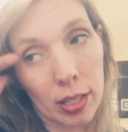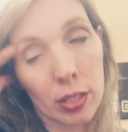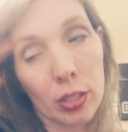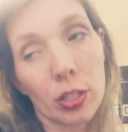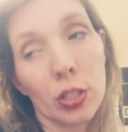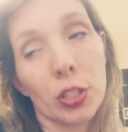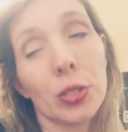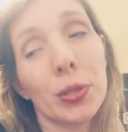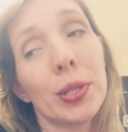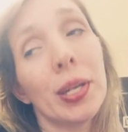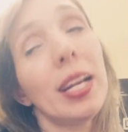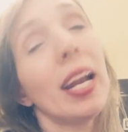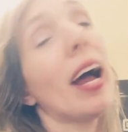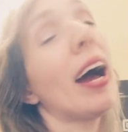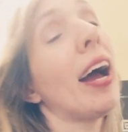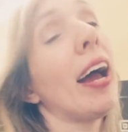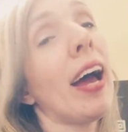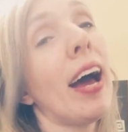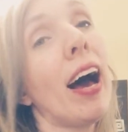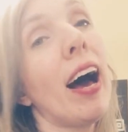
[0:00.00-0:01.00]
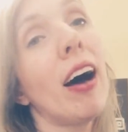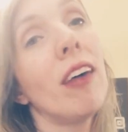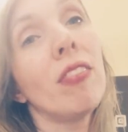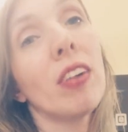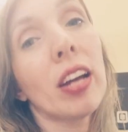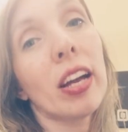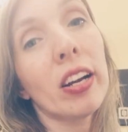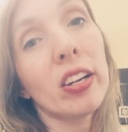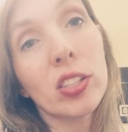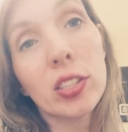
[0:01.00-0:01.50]
to do it, I have
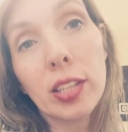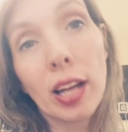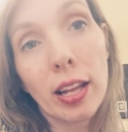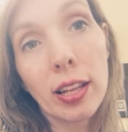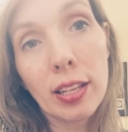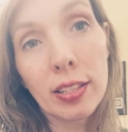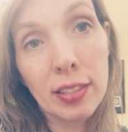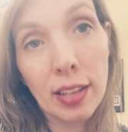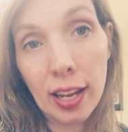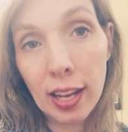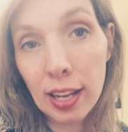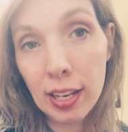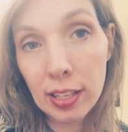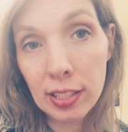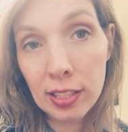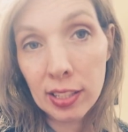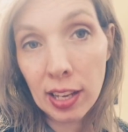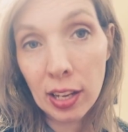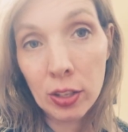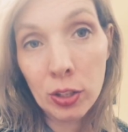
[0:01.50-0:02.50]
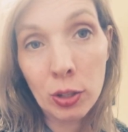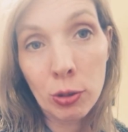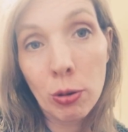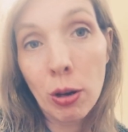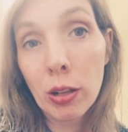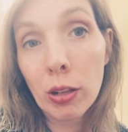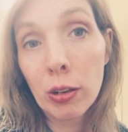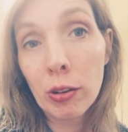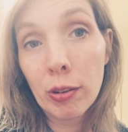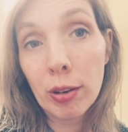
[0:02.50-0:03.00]
a hairstylist. I can send you
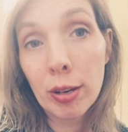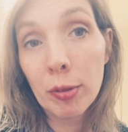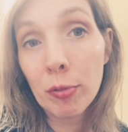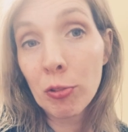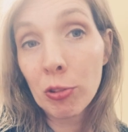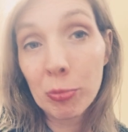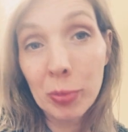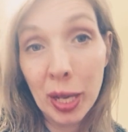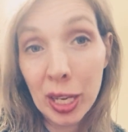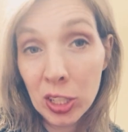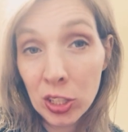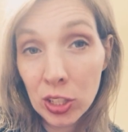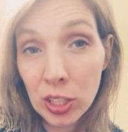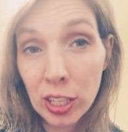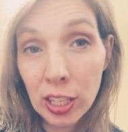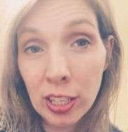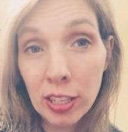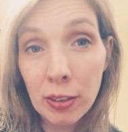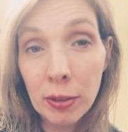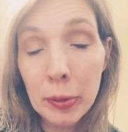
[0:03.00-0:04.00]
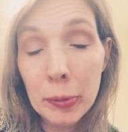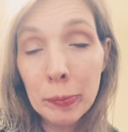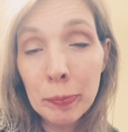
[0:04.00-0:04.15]
all her information.